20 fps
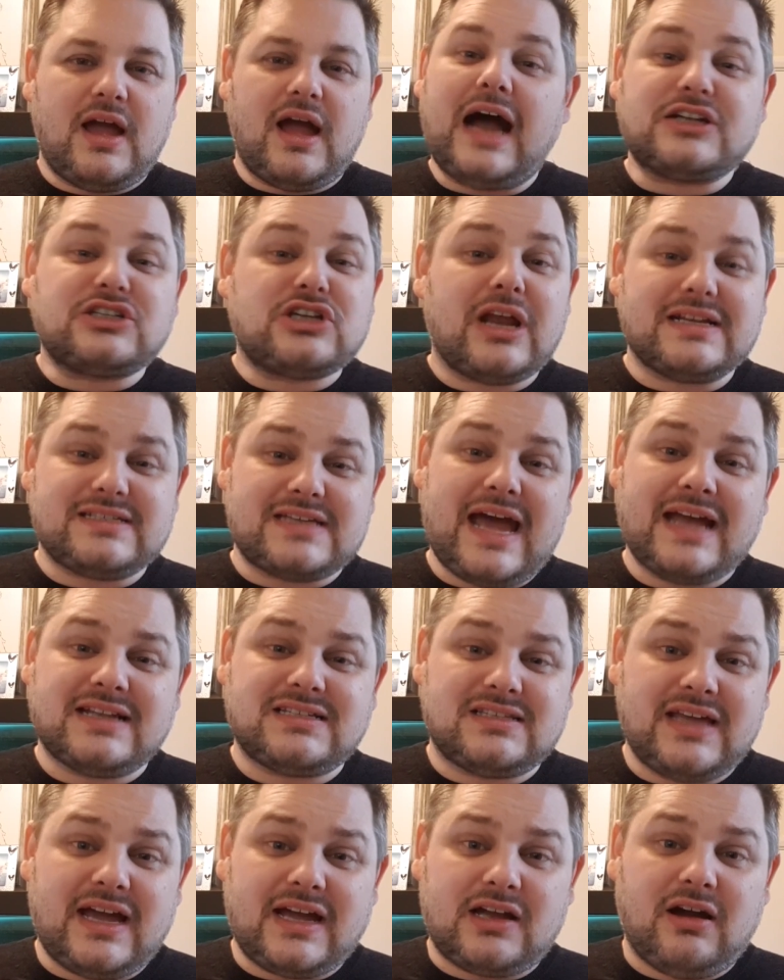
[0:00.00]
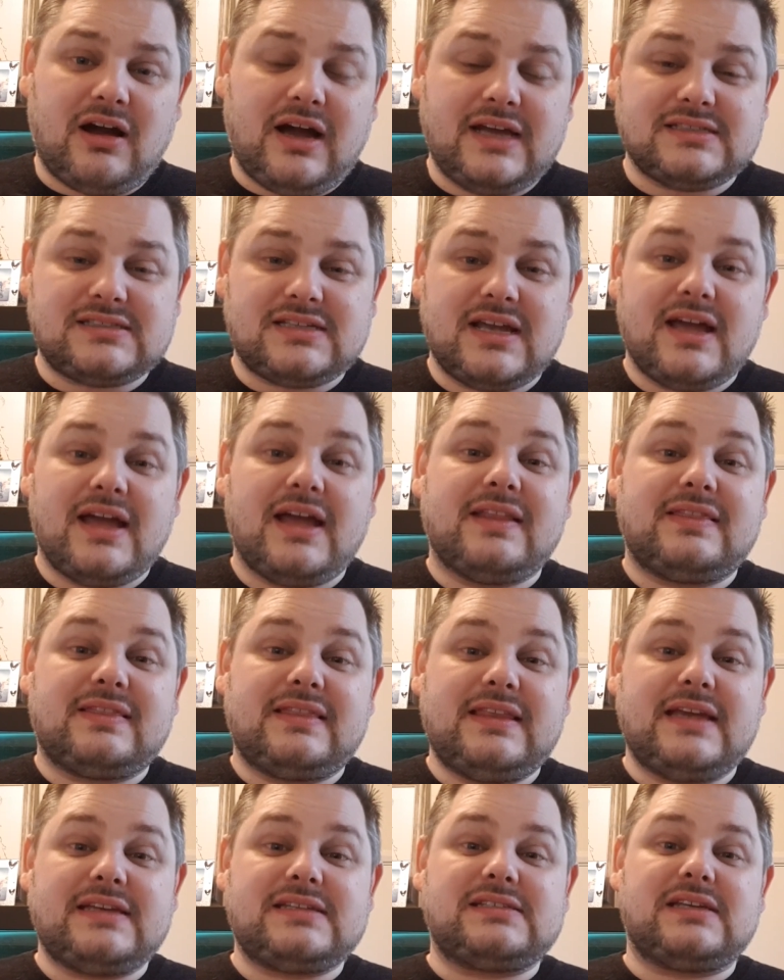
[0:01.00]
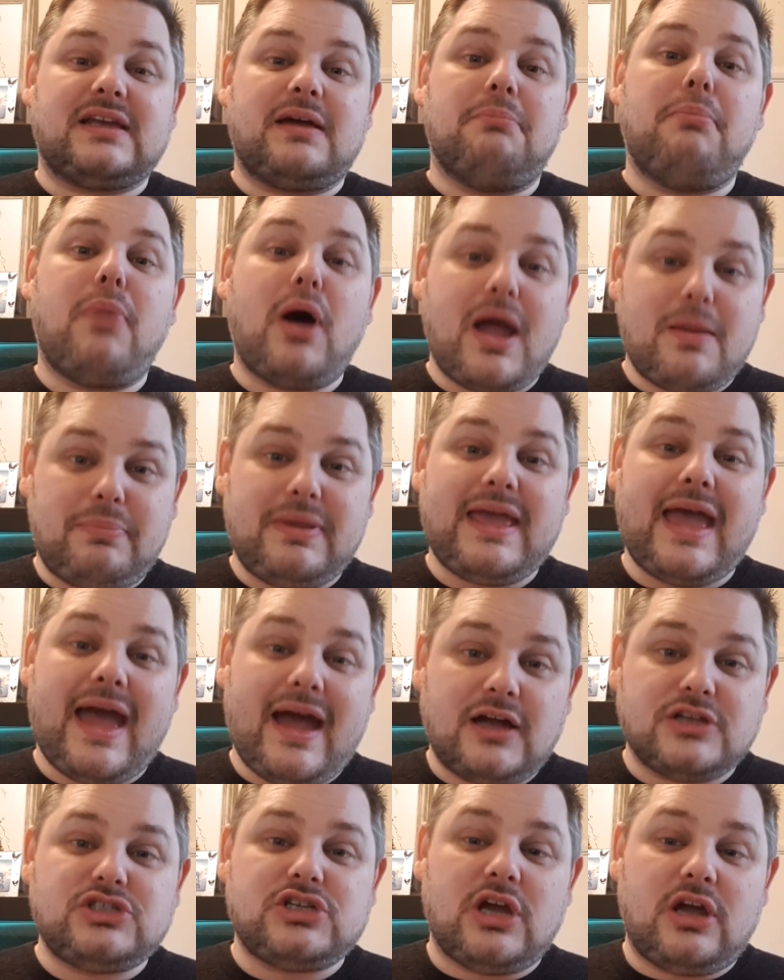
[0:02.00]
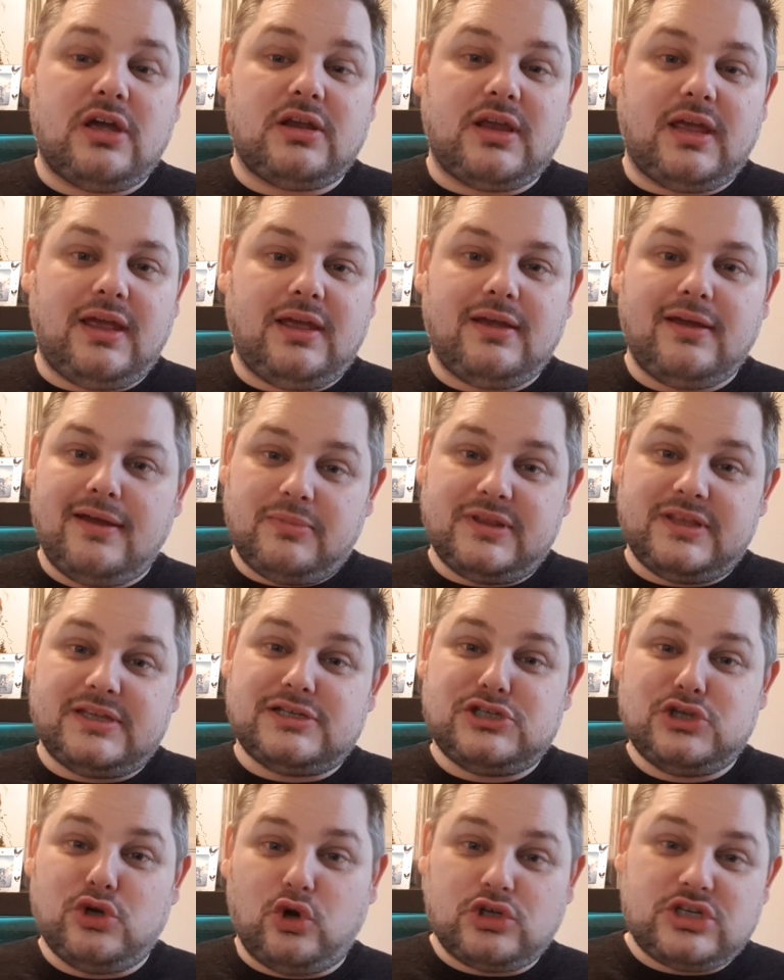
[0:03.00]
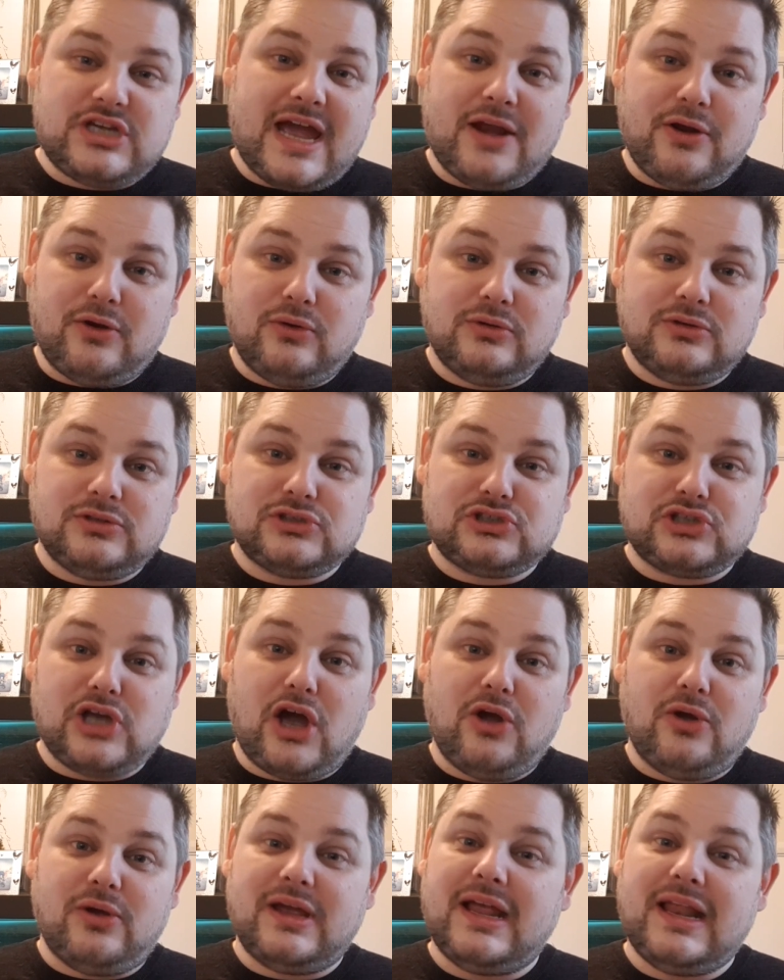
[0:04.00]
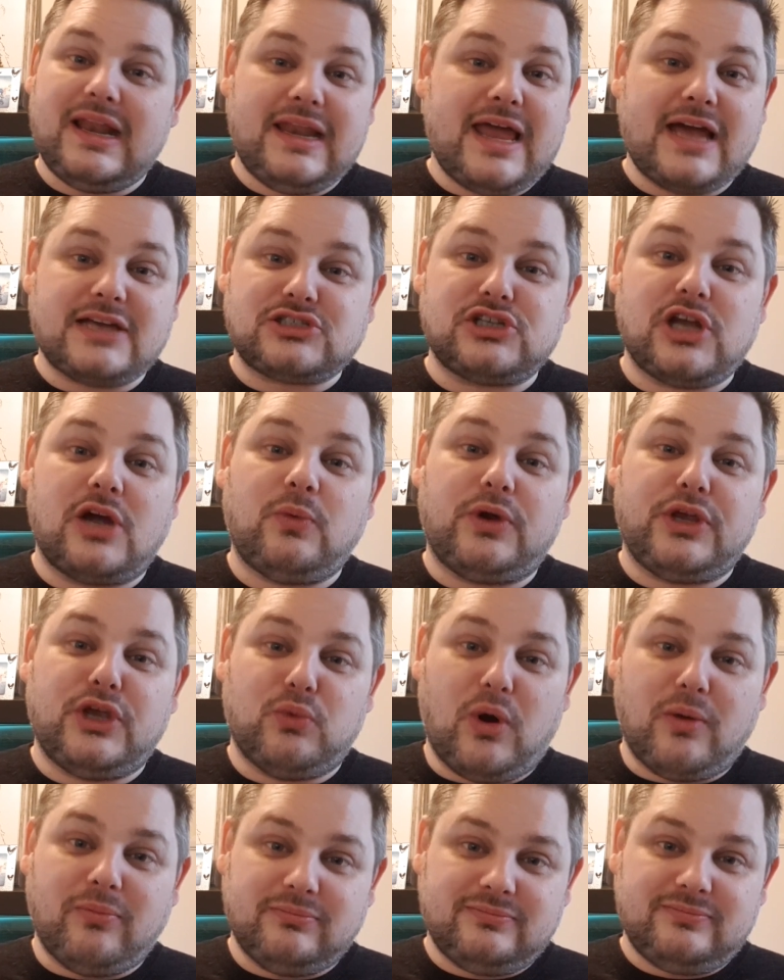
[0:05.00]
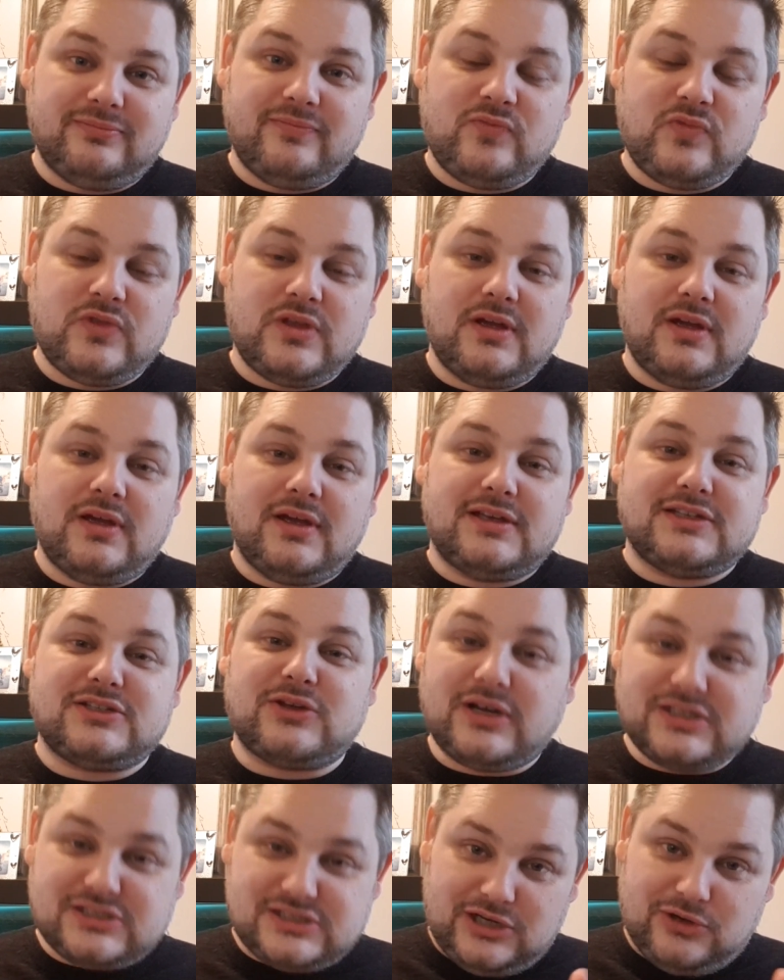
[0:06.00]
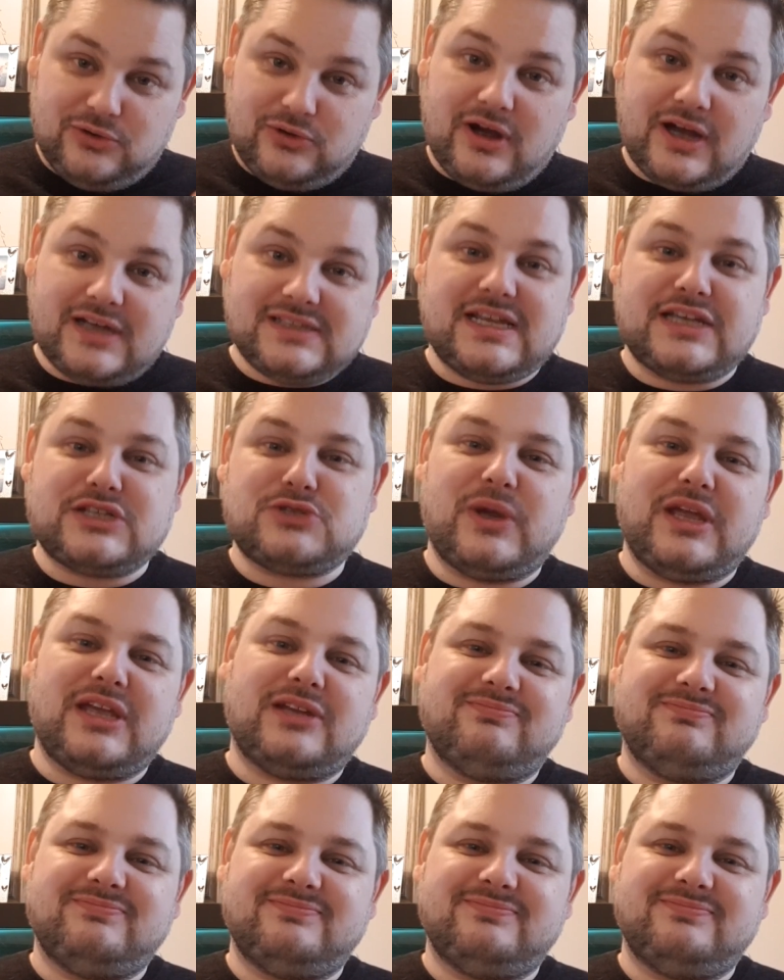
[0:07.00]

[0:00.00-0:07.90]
I'd just like to add to that, guys, this might be our journey, but this is your channel. So let us know what you want. So I'll see you all guys next week.